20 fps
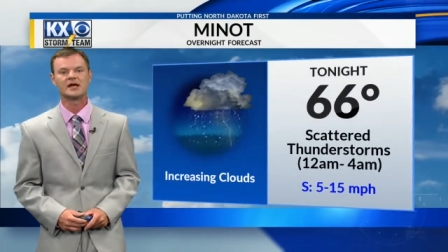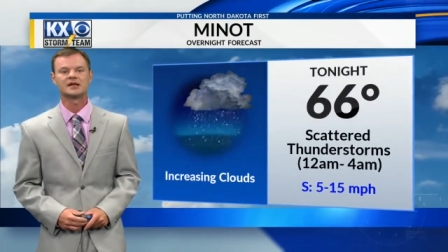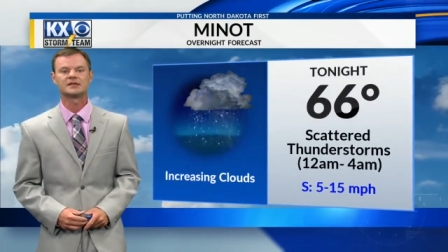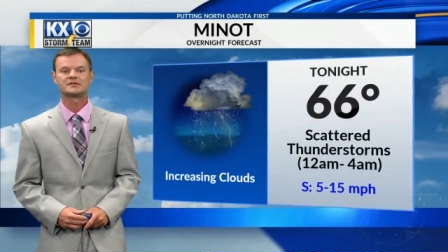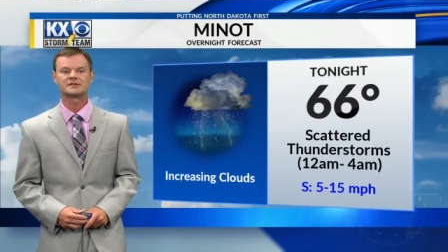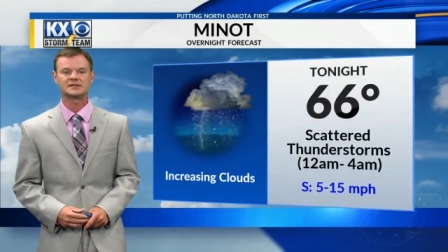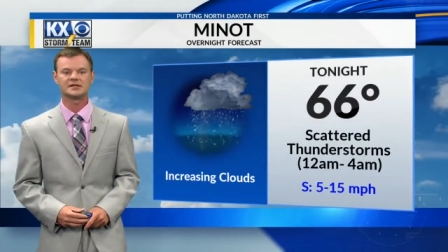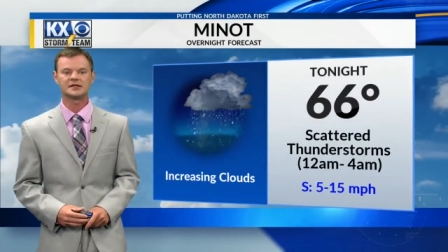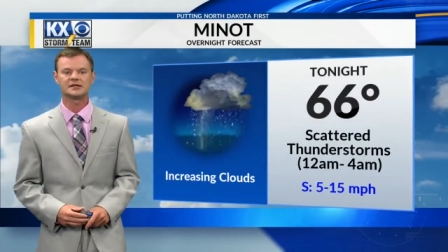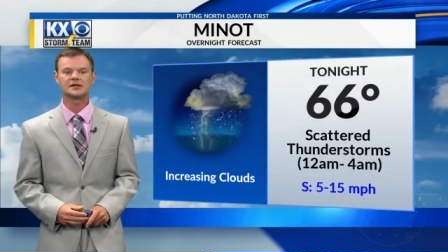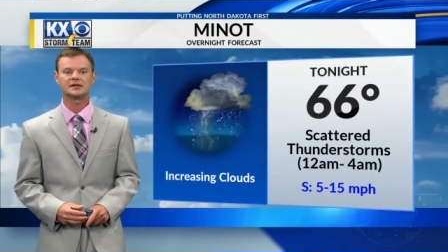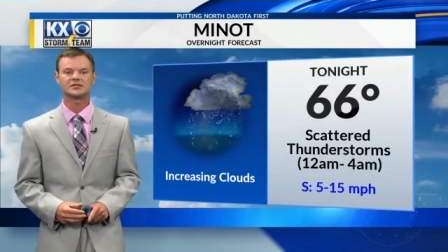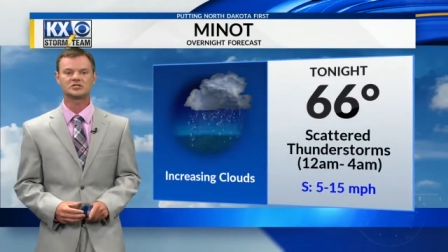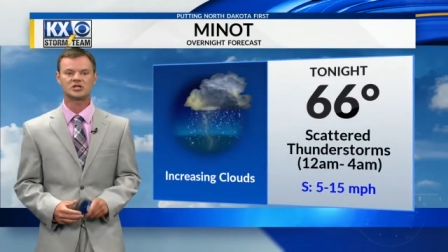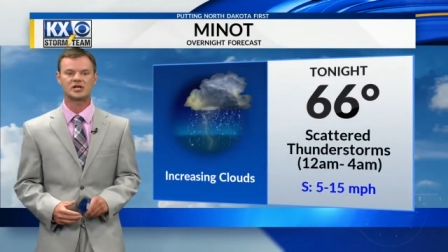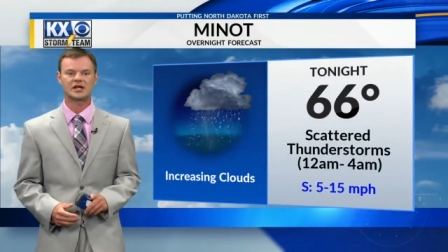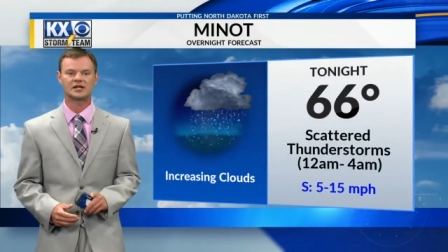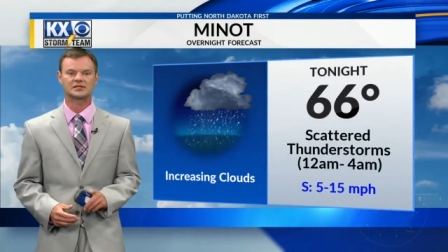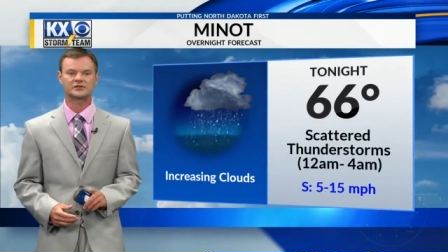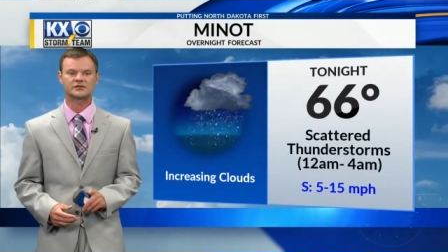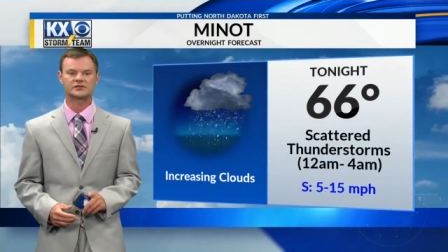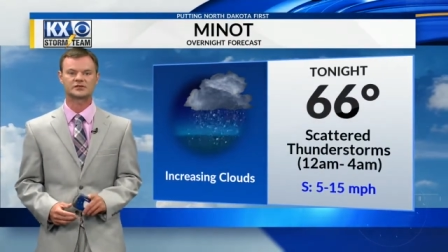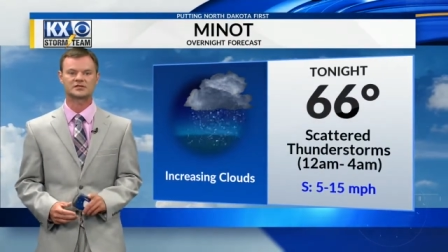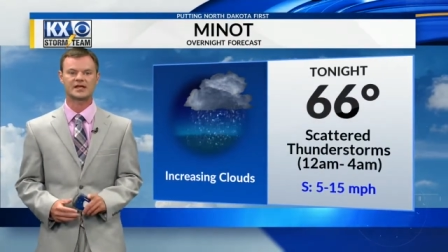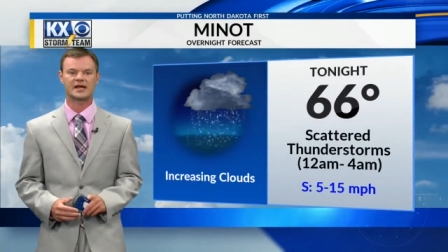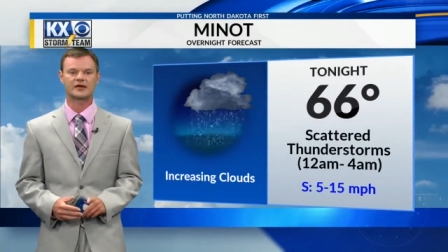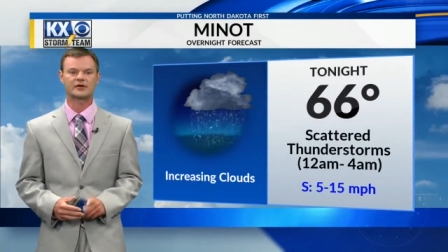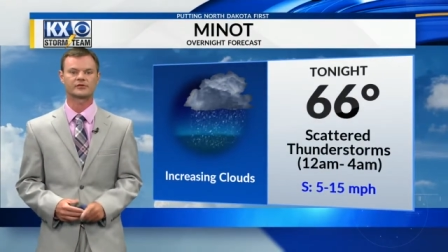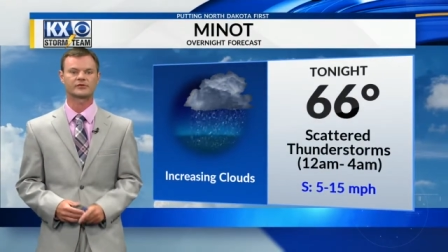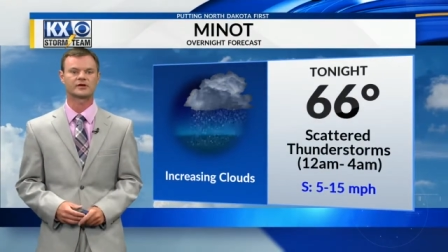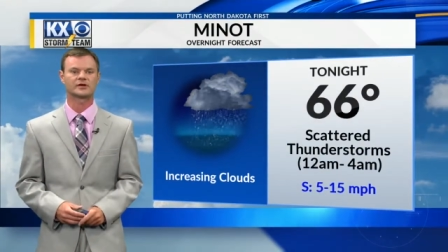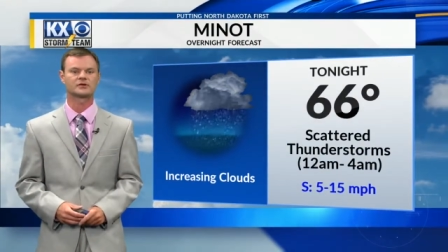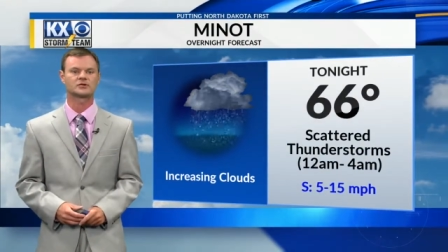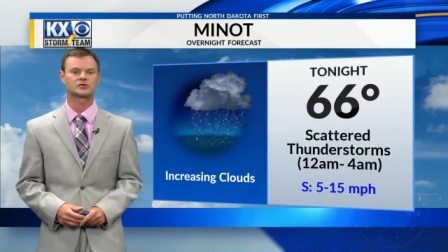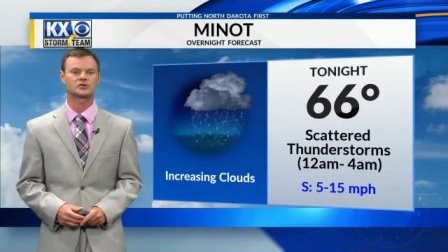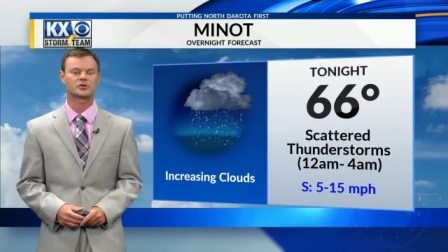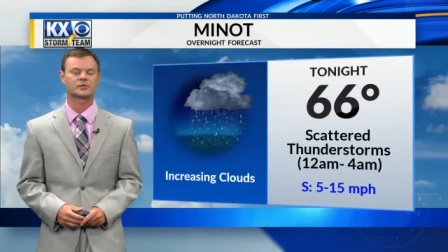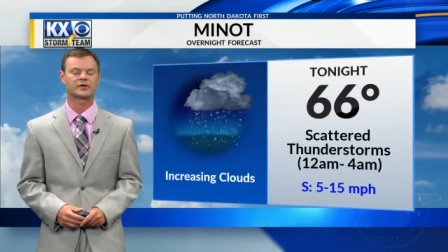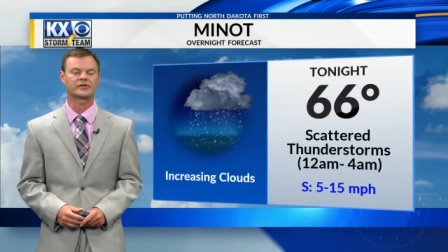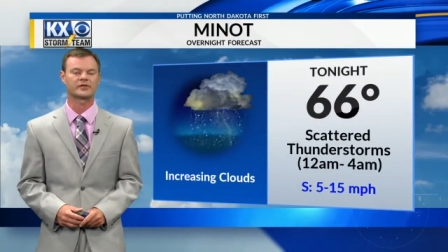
Still a chance for a scattered thunderstorm.